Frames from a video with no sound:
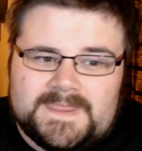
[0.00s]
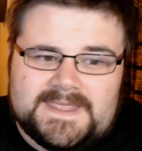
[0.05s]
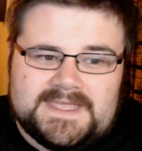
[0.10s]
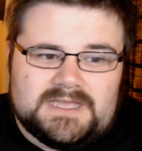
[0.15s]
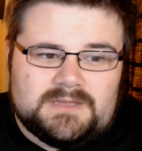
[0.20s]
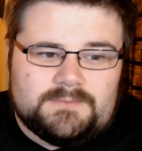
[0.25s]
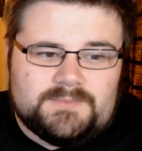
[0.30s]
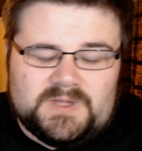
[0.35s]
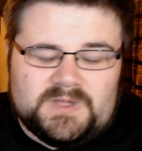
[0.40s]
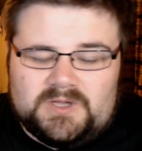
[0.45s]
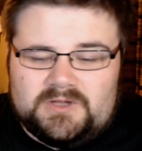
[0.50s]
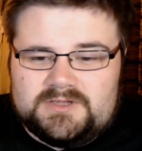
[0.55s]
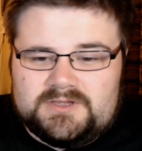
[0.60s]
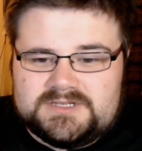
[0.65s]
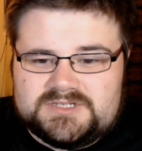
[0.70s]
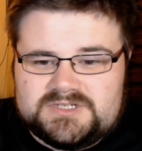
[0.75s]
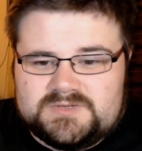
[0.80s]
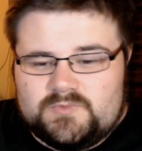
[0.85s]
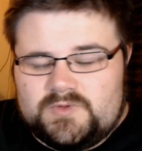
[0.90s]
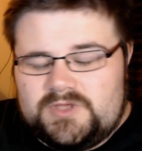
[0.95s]

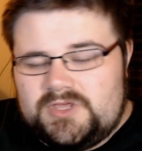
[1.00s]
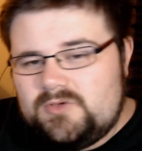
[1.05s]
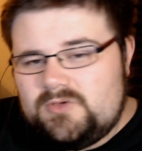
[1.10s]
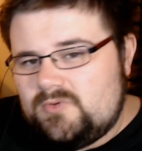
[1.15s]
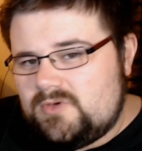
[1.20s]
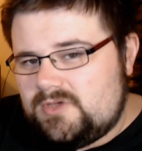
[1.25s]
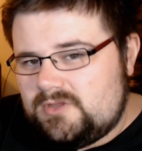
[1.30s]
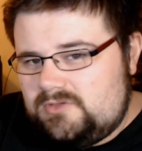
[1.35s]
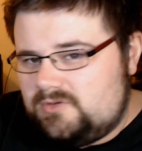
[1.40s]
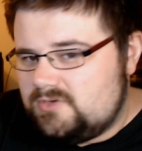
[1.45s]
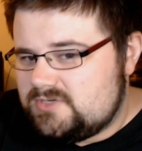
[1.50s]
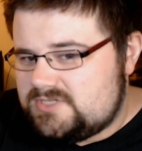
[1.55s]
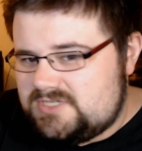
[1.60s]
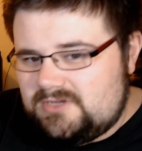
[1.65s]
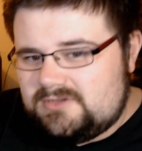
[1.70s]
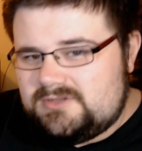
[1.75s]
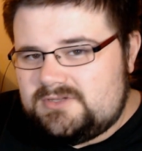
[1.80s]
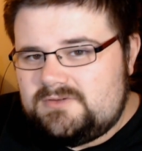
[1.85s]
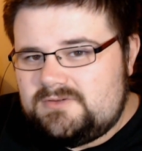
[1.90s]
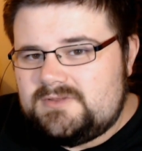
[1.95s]
Because Ryuk does
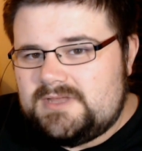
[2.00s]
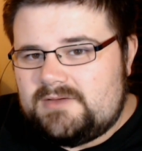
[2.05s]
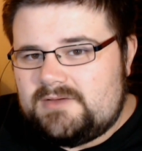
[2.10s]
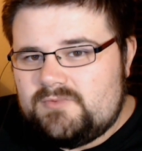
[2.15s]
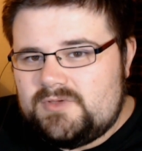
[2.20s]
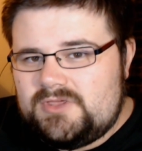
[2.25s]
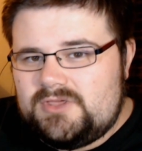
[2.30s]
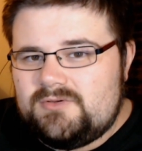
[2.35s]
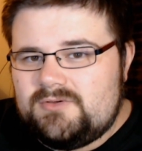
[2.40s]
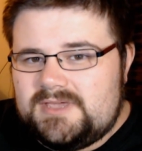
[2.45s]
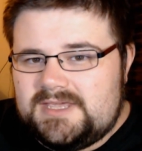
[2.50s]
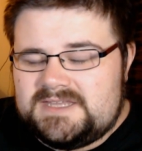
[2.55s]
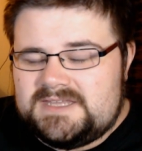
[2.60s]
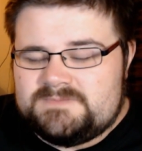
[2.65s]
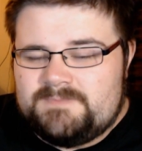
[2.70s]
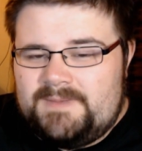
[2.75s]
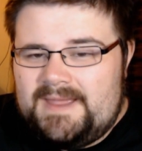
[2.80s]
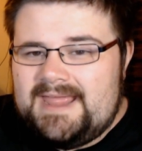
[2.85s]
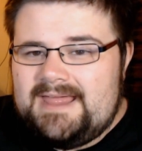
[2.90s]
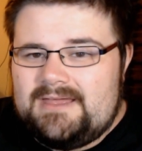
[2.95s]
not do that. Ryuk is
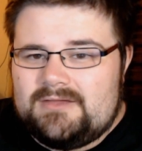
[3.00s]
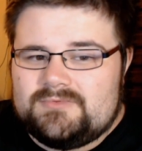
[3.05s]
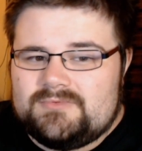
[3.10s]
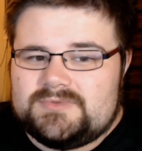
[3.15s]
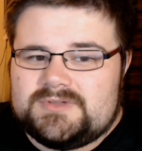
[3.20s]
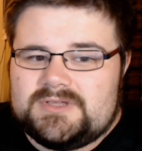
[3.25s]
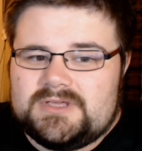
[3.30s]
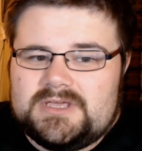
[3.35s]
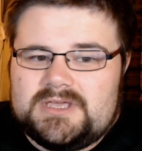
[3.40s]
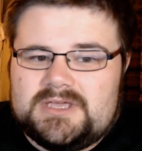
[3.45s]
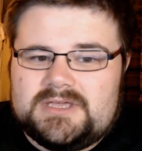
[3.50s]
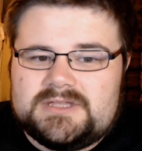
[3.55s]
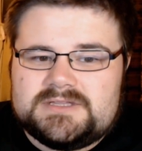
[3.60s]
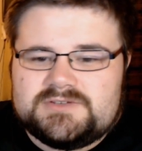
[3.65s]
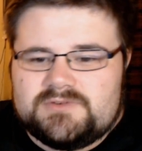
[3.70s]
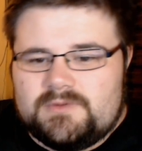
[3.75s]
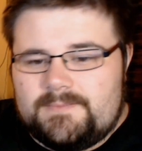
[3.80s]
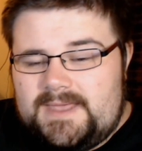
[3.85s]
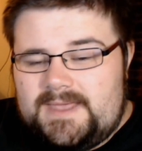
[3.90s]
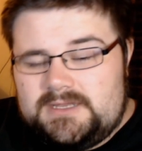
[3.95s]
bound
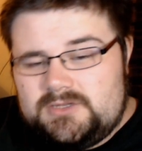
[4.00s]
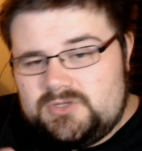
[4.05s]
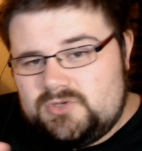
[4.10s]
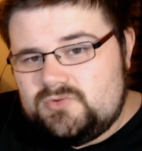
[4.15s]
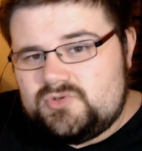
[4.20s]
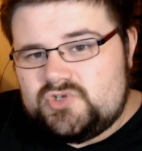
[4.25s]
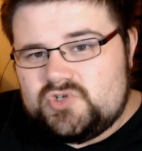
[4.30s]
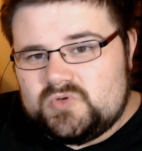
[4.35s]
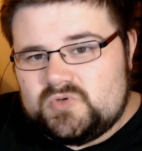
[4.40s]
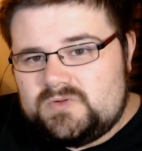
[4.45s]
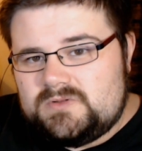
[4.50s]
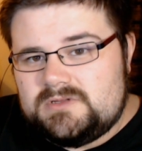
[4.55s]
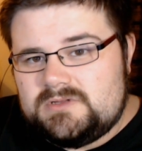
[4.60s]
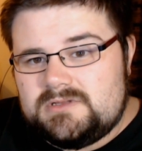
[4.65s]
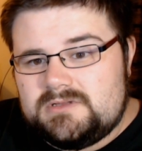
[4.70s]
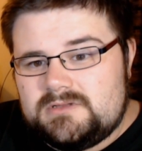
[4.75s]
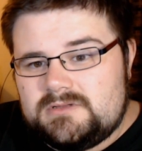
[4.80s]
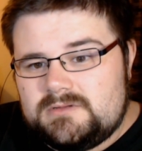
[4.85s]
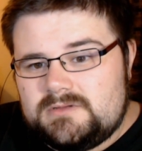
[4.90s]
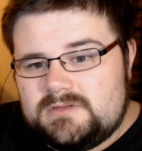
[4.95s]
to remain neutral
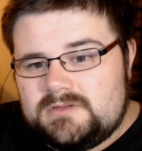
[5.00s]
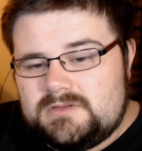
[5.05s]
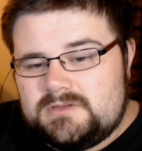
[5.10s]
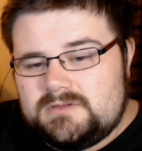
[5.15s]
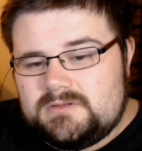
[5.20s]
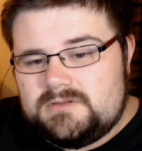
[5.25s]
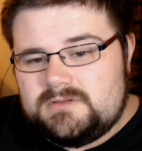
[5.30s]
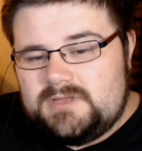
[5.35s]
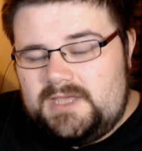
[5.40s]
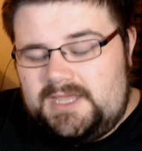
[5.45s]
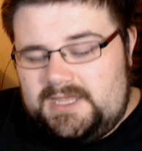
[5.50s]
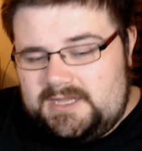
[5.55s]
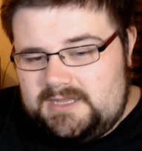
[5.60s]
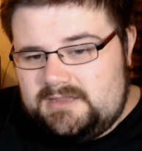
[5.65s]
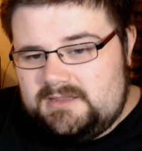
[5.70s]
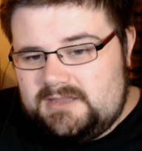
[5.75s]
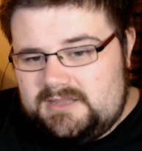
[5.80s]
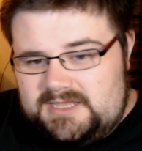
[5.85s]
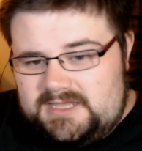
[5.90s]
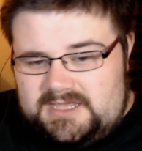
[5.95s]

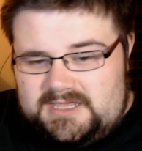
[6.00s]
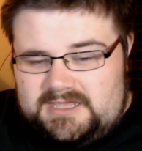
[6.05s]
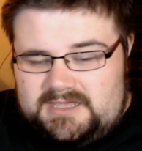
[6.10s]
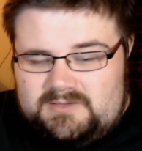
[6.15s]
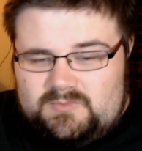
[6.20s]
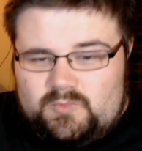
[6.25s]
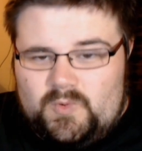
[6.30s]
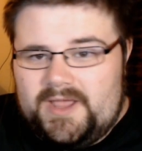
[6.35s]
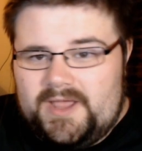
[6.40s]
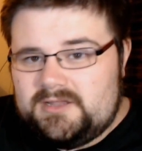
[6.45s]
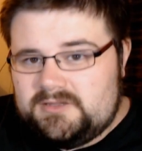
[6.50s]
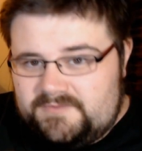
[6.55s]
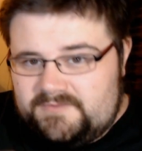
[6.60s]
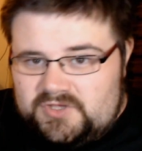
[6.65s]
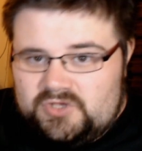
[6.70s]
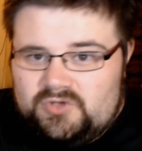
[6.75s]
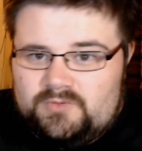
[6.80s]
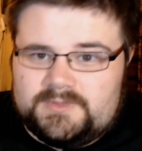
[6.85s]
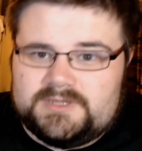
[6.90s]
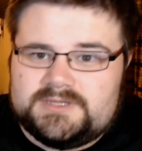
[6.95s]
in the world of
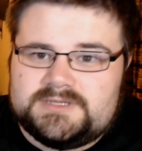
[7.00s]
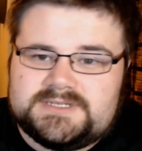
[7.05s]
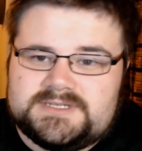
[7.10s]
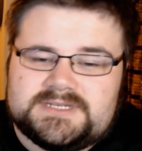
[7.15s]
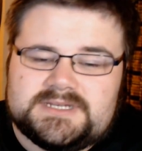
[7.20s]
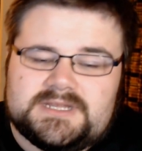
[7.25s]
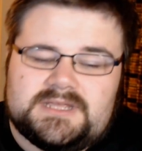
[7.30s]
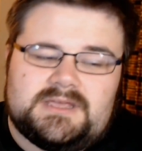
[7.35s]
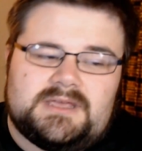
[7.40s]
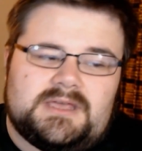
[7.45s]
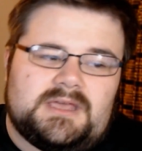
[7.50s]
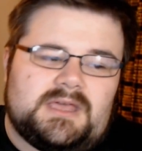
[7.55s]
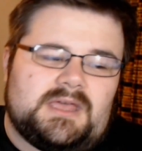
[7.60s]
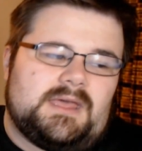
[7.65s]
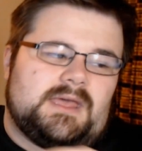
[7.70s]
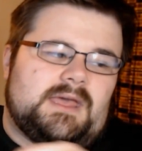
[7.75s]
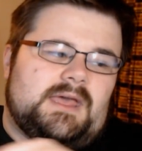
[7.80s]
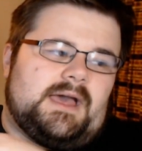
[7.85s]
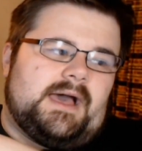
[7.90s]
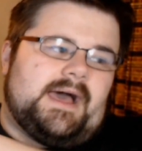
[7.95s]
humans.
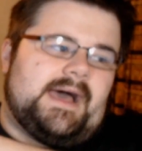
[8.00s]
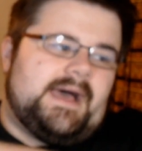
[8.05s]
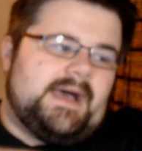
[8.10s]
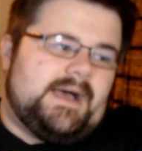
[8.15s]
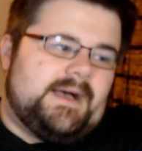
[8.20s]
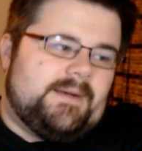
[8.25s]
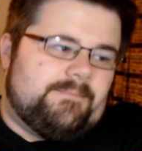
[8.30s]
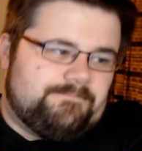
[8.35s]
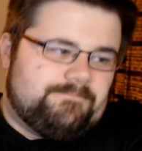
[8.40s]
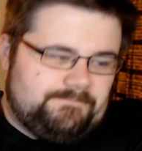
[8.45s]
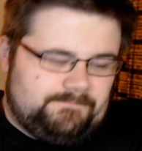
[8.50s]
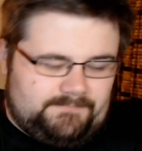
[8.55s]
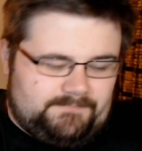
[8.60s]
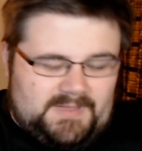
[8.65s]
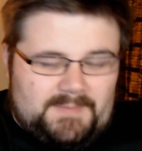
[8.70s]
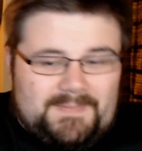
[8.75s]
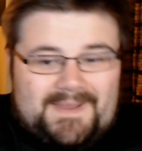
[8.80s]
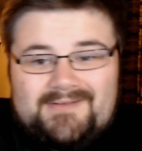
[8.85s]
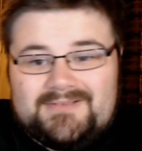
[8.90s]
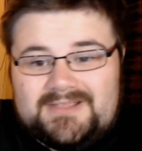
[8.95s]

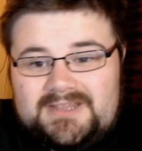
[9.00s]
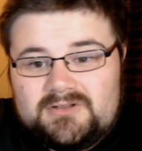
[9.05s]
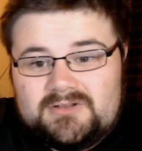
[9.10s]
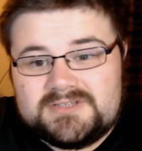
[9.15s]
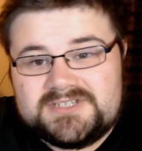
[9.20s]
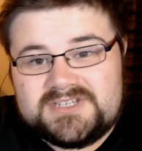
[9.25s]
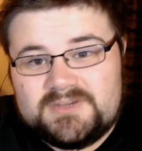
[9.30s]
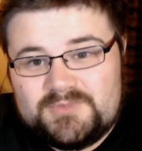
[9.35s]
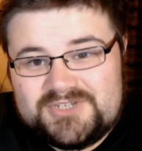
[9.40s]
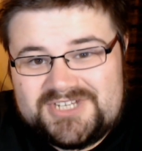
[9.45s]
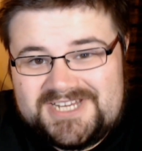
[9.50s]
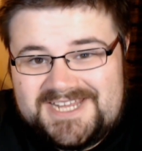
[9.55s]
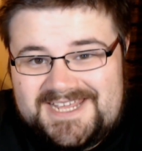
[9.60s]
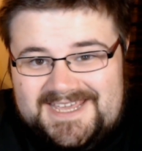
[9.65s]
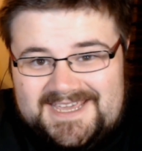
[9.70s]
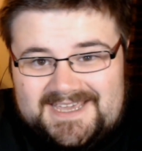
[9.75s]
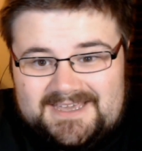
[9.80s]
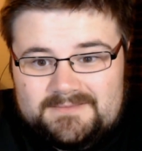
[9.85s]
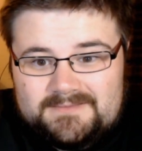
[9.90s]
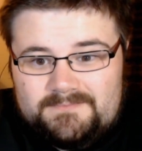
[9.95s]
Apparently not so much
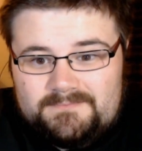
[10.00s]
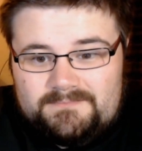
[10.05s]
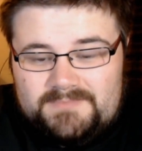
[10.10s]
here.